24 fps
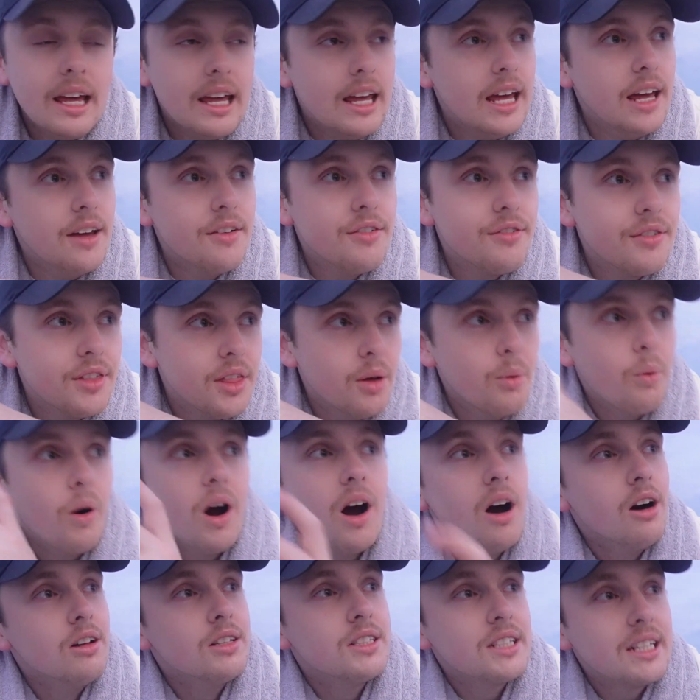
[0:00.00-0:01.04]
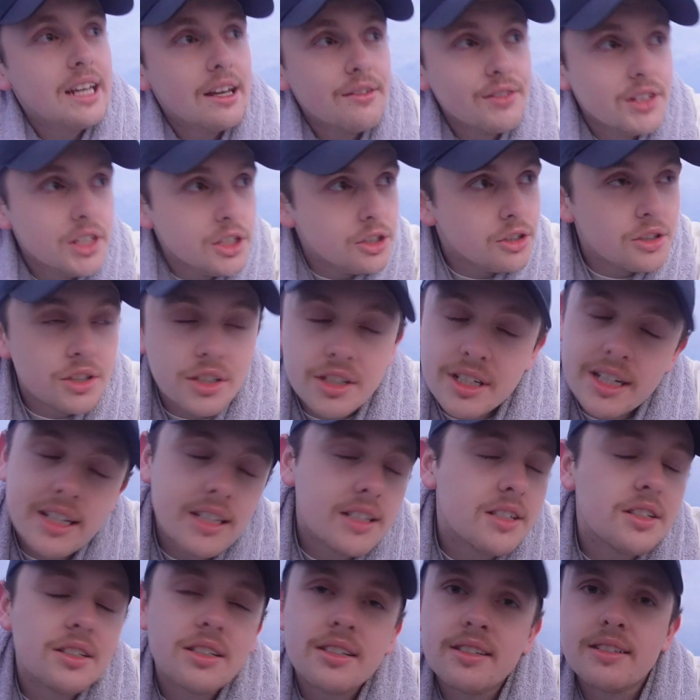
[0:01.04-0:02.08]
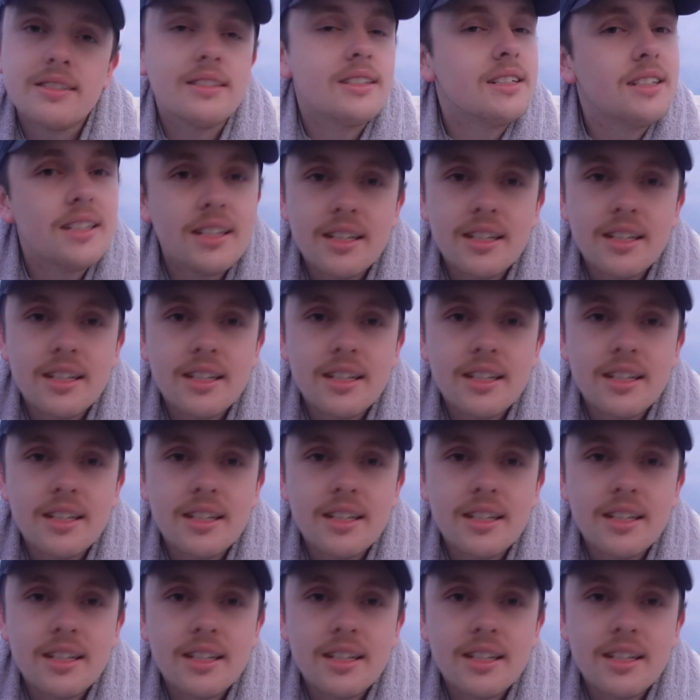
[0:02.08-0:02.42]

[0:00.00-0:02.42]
if the world's giving you shit, just